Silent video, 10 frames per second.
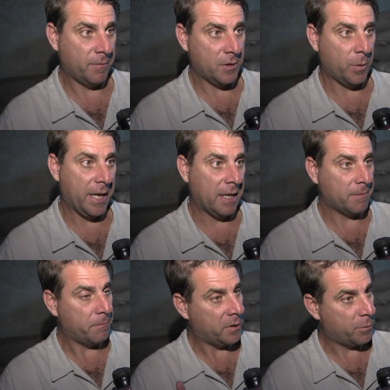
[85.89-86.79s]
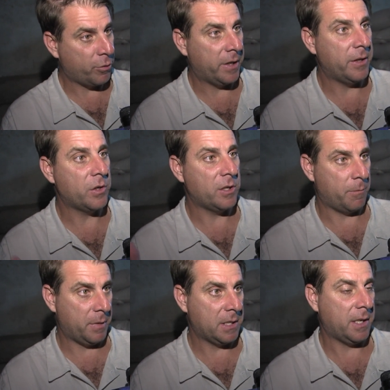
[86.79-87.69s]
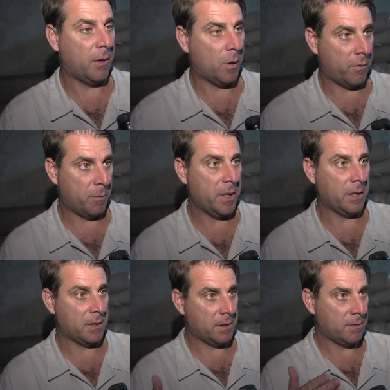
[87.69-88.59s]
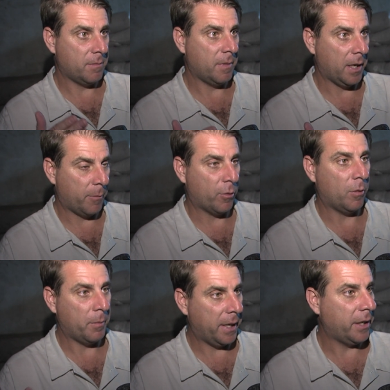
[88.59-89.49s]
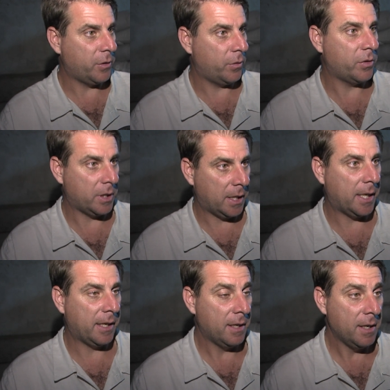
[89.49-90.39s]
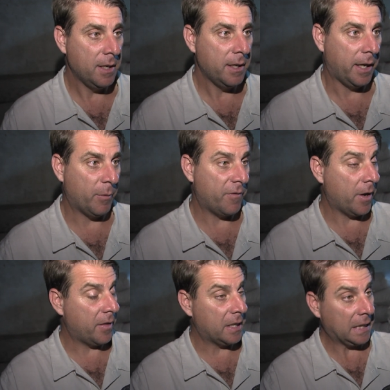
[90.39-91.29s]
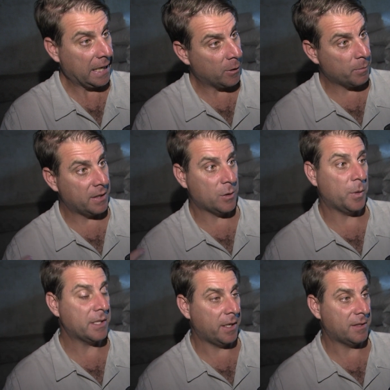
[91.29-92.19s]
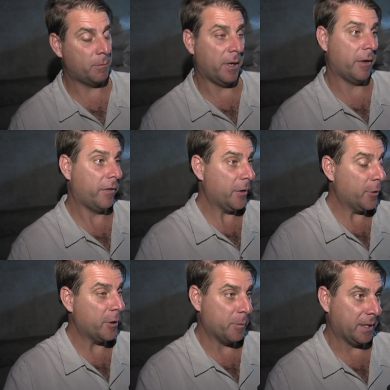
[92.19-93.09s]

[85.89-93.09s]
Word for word: So we asked them to spread the shipments out over months, April, May, June, July. And we found that the later months always tasted better than the earlier